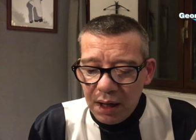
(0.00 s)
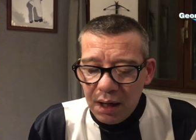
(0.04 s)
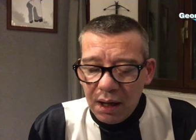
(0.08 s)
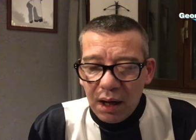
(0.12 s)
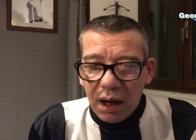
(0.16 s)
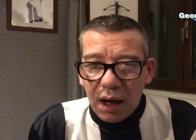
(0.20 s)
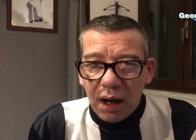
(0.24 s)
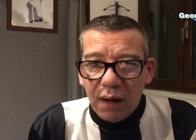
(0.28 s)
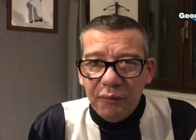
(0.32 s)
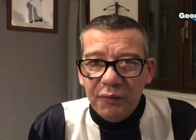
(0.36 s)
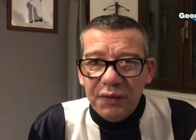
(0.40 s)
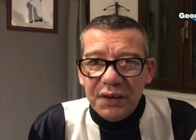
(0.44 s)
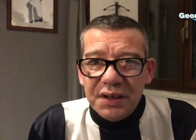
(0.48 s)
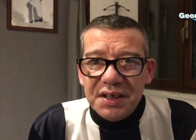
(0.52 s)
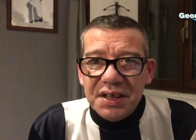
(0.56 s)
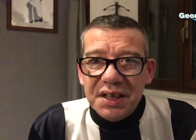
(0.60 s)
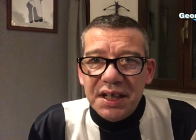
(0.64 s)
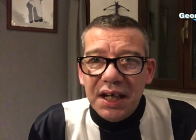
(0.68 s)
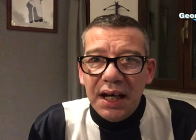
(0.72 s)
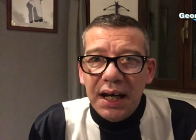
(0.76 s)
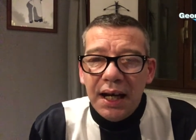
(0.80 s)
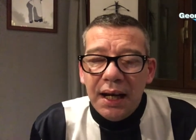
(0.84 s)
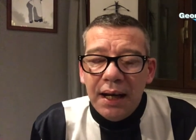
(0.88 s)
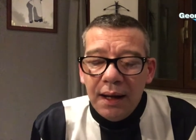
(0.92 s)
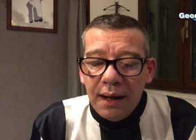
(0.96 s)

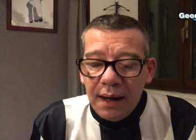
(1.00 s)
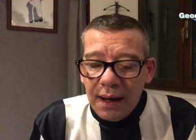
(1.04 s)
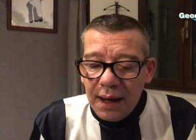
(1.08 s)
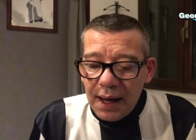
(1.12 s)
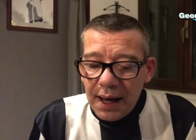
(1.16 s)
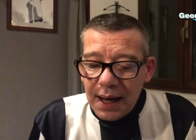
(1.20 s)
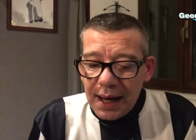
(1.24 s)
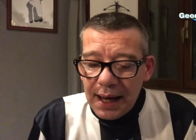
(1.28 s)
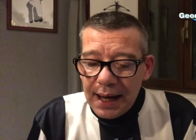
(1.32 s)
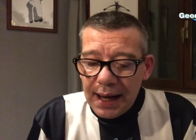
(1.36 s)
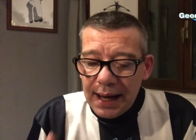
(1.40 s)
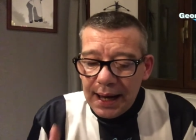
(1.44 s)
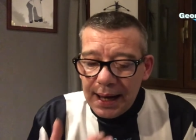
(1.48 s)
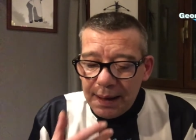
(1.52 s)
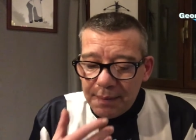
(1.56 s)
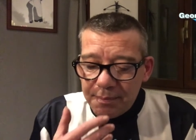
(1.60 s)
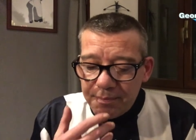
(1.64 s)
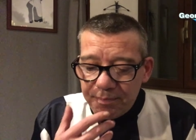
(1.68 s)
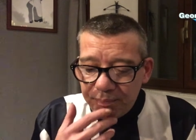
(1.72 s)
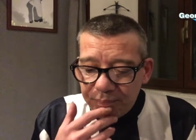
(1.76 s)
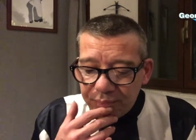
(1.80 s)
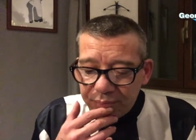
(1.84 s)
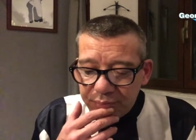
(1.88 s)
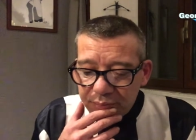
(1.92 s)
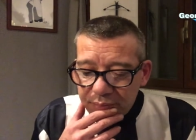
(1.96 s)
obviously
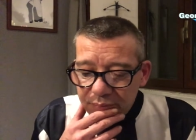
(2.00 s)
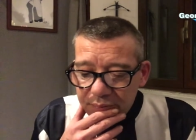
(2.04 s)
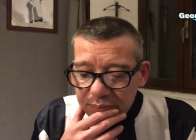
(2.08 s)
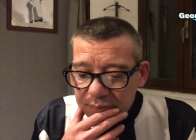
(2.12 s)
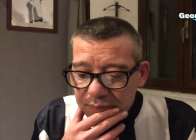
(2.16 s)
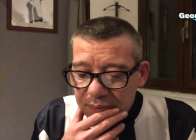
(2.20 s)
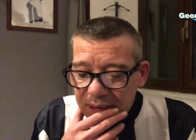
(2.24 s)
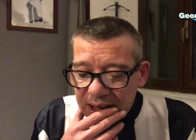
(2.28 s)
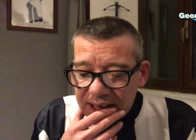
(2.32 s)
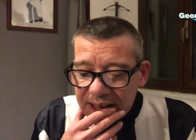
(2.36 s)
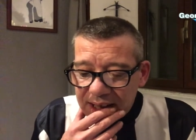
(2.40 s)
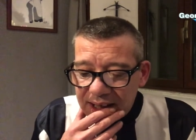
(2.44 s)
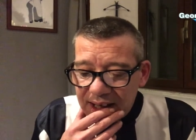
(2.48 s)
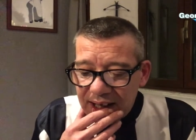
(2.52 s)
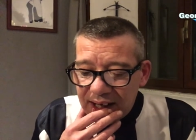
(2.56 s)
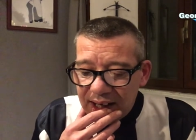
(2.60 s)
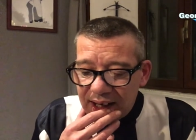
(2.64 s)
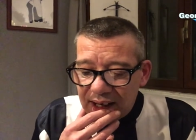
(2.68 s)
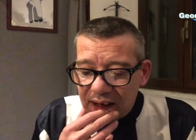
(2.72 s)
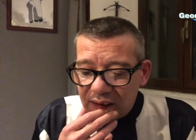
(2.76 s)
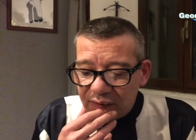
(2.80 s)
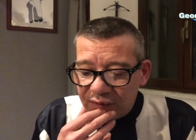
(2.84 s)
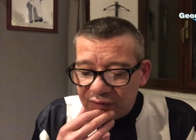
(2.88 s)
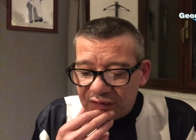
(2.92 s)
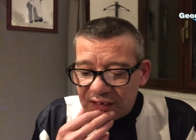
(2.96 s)

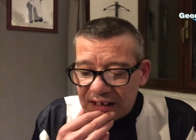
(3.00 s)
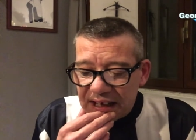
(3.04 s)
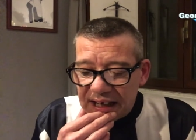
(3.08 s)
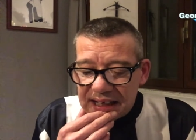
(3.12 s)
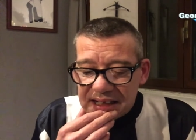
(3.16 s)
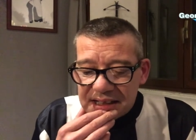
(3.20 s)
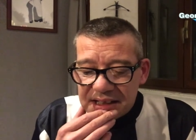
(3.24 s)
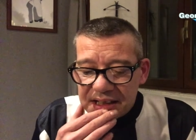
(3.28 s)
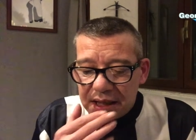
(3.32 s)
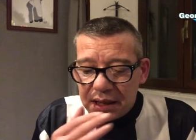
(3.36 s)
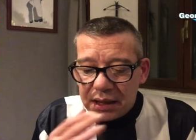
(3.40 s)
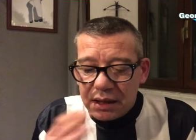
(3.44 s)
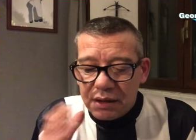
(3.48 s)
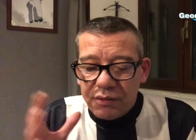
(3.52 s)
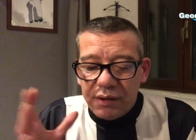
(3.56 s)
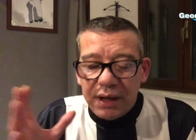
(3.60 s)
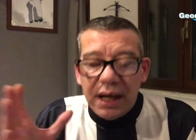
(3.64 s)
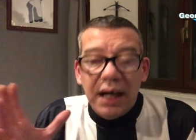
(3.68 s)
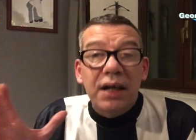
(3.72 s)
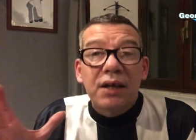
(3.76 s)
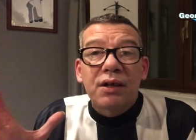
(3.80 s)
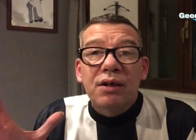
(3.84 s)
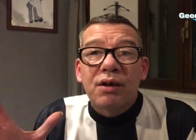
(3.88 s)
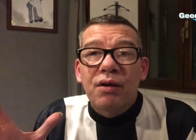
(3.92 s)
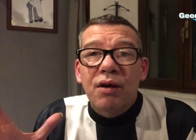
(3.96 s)
McNeil fires in a
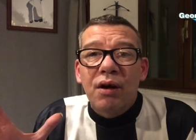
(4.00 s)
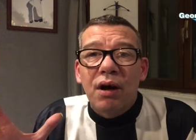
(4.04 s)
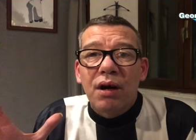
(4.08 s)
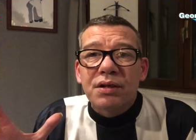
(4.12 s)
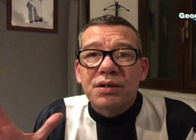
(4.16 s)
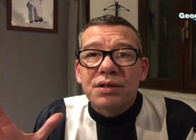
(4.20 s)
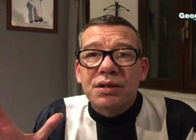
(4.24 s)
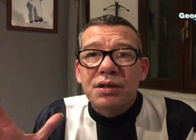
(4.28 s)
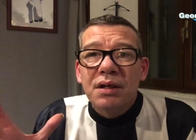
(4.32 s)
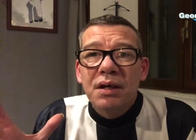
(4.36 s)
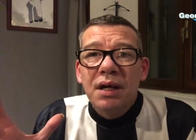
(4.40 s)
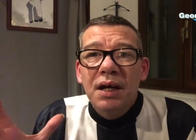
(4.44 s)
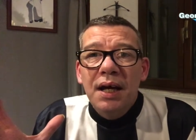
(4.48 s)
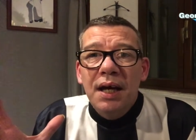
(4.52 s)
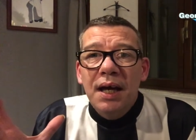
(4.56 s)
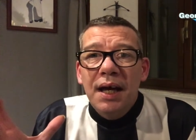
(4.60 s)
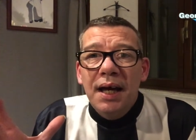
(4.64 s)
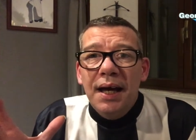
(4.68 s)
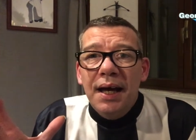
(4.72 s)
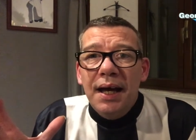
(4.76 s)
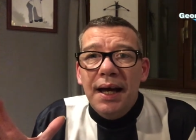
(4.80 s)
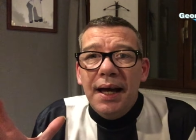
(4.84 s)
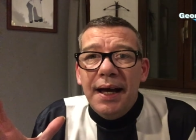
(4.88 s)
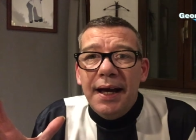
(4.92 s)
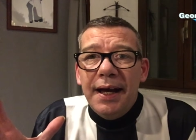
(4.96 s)
great cross,
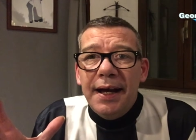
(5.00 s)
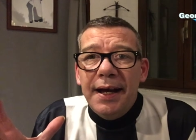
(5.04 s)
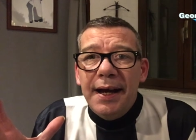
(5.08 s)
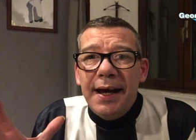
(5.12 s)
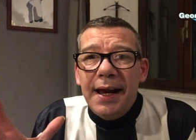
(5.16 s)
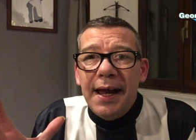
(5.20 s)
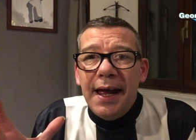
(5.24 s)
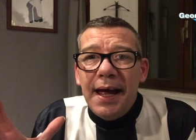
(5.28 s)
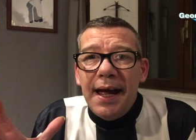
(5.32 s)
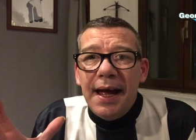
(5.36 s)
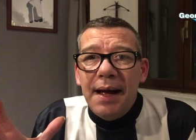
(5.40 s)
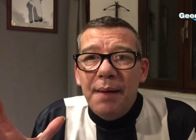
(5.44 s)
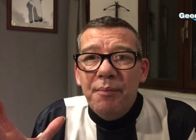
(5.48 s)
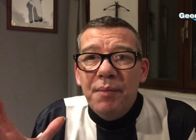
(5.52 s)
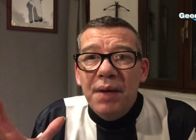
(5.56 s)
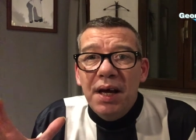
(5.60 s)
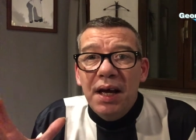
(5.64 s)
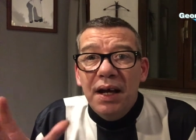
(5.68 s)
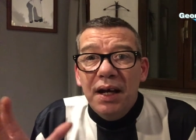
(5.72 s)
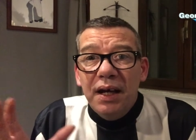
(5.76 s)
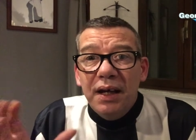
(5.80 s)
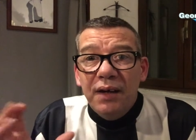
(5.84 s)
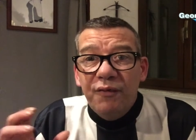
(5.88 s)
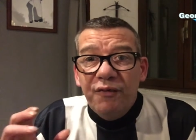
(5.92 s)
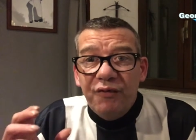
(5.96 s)
and
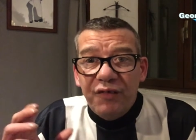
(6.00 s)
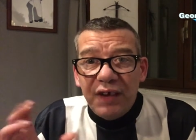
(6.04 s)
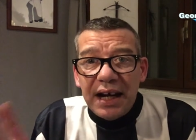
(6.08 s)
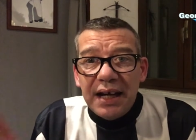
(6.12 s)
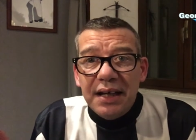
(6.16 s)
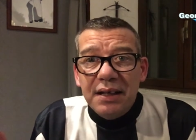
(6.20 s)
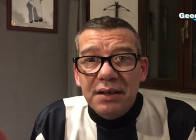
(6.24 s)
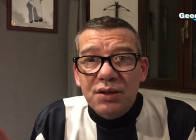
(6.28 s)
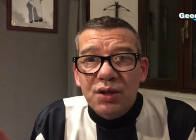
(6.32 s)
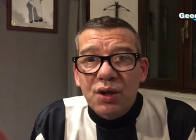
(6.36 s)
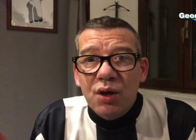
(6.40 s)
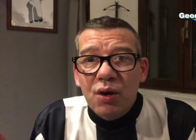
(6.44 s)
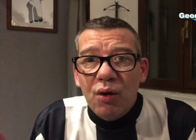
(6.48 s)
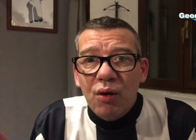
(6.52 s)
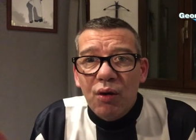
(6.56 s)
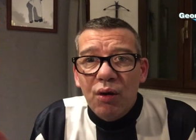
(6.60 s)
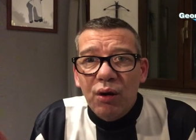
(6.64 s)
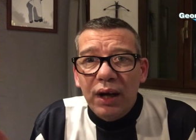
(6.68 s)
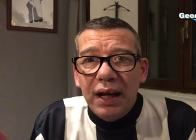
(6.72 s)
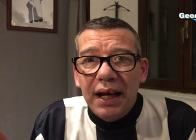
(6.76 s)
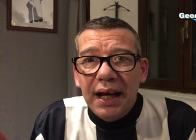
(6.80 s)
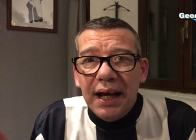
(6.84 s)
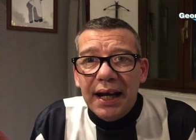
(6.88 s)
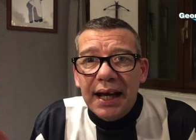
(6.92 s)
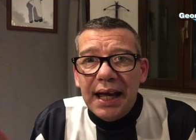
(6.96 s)
he finds
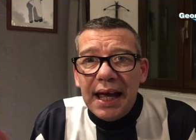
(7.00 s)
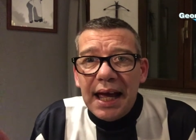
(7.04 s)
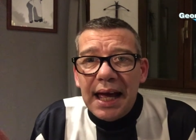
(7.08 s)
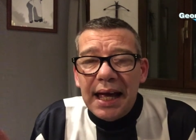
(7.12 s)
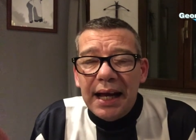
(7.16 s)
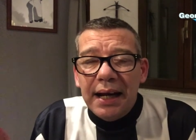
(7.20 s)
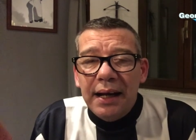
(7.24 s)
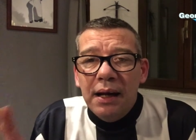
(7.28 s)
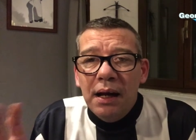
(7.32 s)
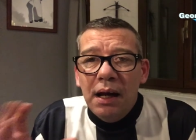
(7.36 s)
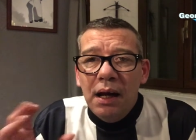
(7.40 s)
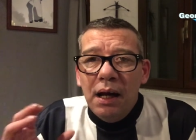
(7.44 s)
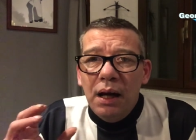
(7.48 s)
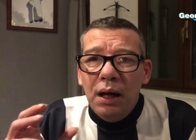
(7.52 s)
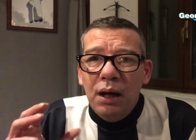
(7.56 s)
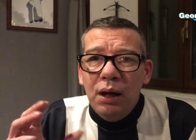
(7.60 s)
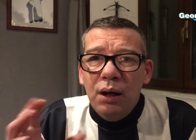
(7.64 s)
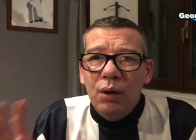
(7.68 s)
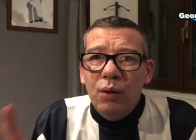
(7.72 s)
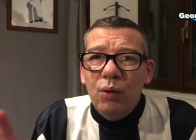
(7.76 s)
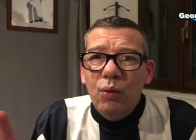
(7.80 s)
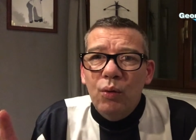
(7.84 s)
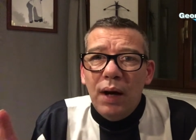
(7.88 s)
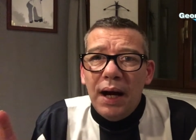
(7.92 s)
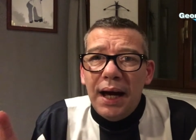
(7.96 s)
Corney again,
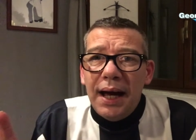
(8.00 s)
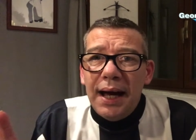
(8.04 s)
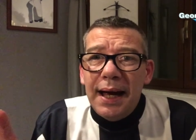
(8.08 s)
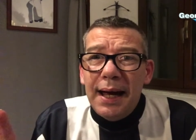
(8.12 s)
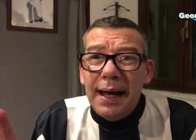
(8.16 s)
who